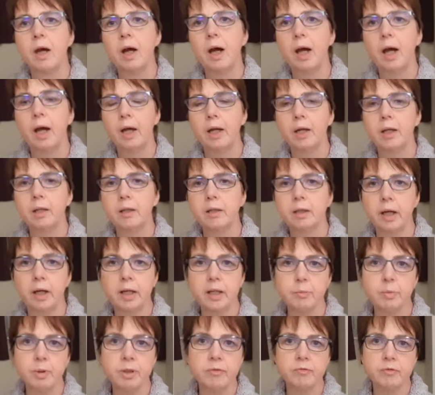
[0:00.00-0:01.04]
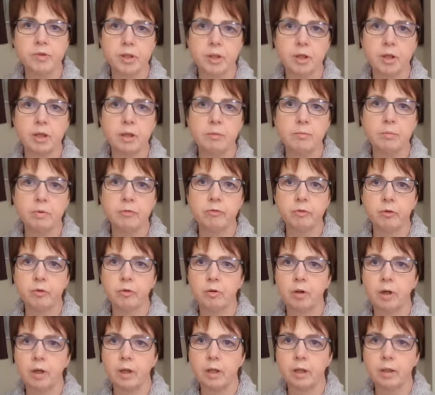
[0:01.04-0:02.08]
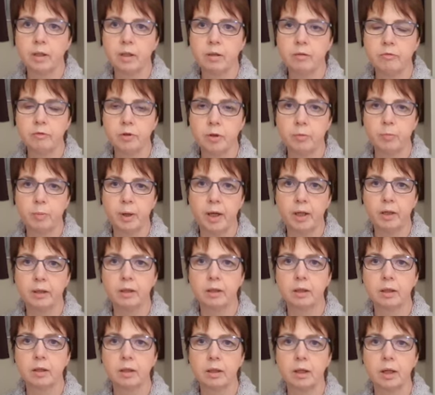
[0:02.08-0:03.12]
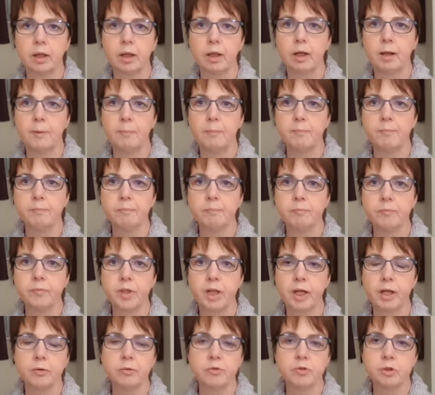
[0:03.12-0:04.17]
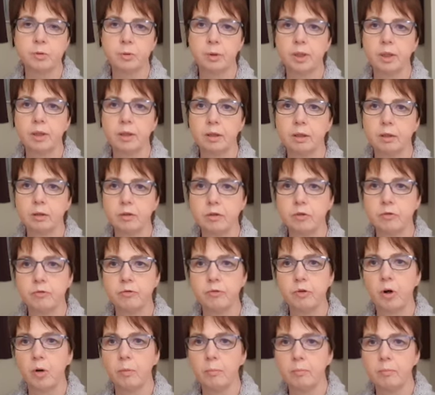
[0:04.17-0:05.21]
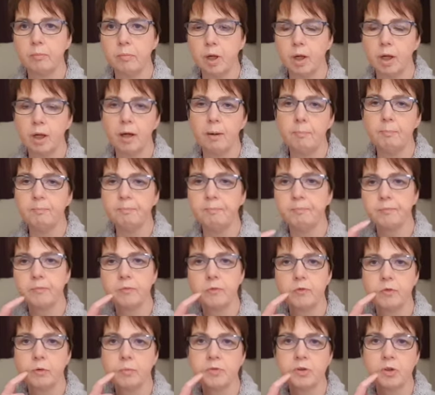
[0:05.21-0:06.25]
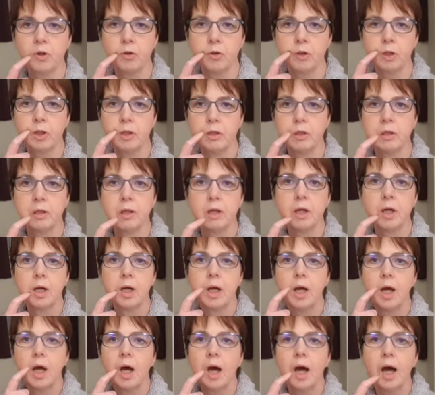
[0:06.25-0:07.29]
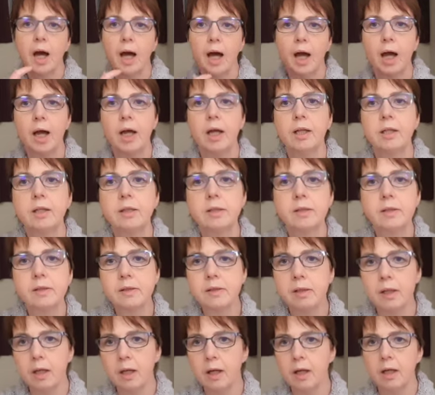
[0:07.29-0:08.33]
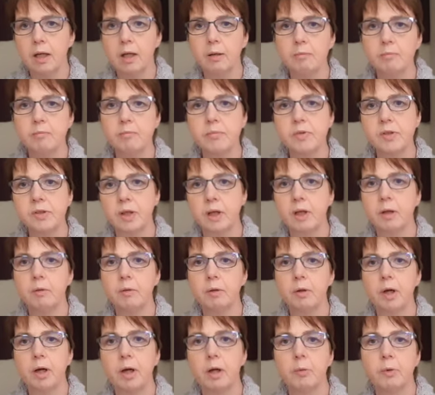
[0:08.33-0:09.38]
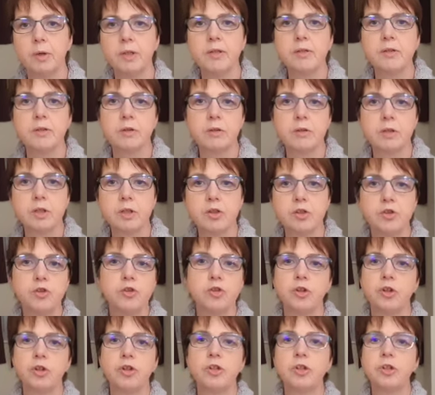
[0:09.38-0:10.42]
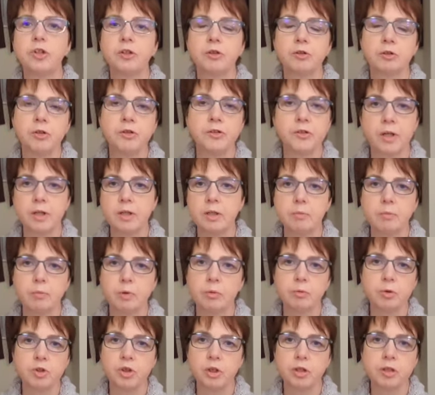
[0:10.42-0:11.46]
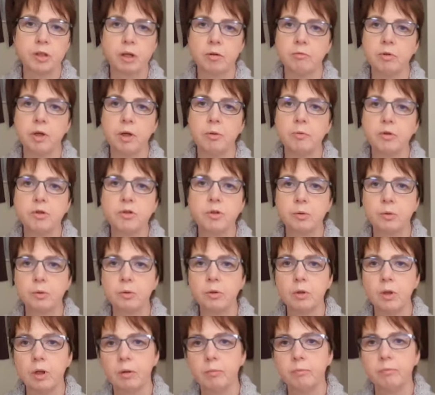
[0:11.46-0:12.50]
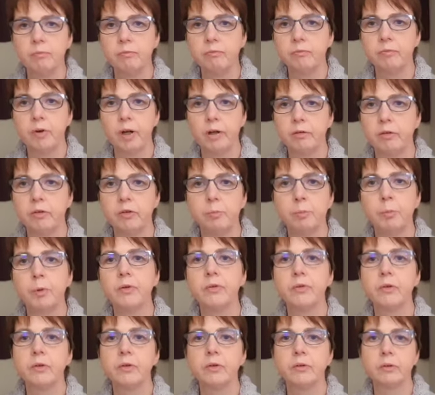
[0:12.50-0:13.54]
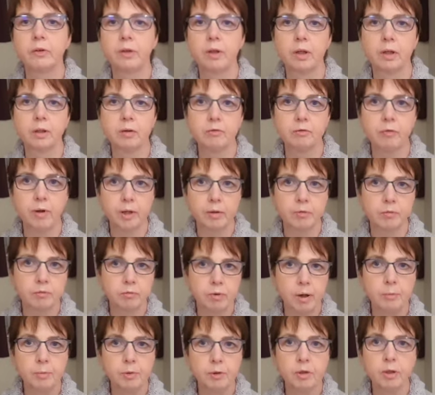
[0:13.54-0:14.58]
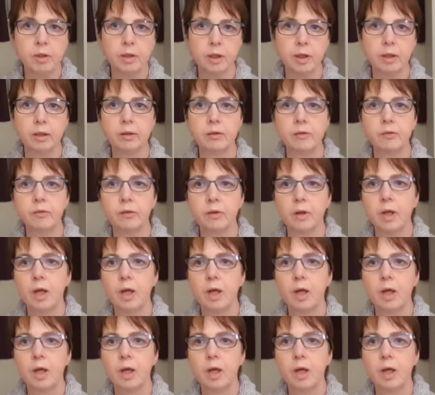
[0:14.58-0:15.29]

and I had a bit of time before I flew back down to England from Scotland, and so I went on this journey across Edinburgh, which I don't know at all, on various buses, and found Remnant Kings